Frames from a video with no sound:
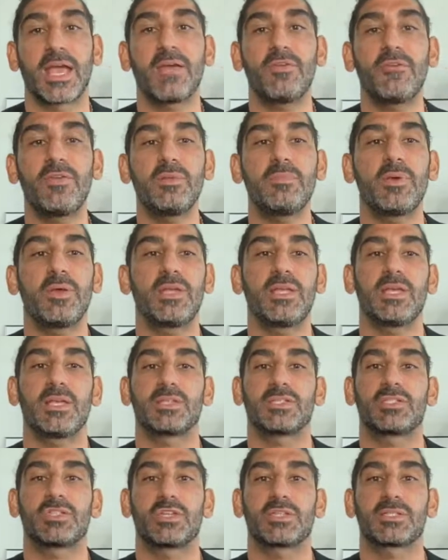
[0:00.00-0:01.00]
Everybody
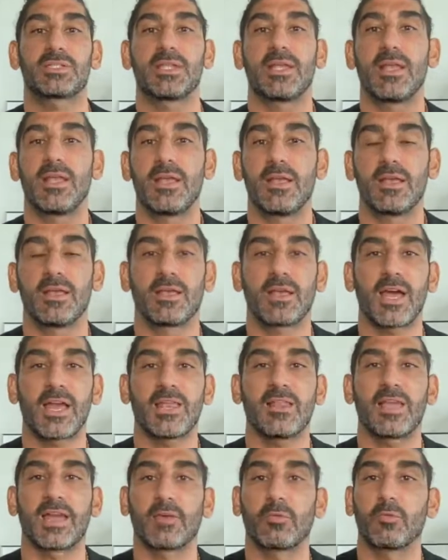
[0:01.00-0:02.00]
is just
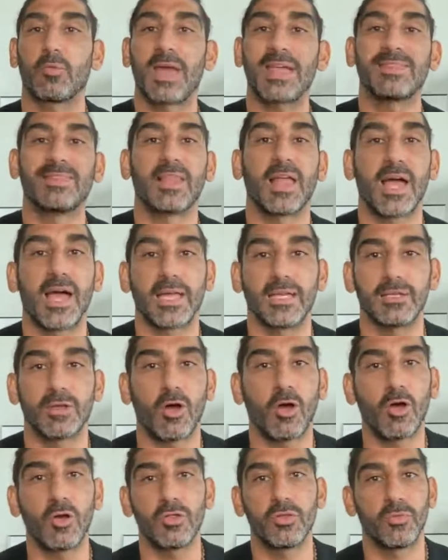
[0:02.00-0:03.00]
kind of like redlined
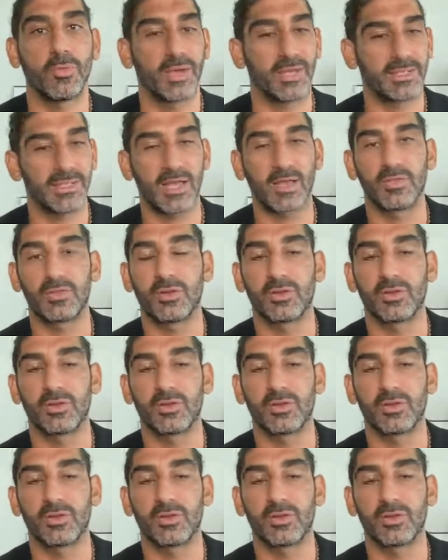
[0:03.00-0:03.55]
all the way down.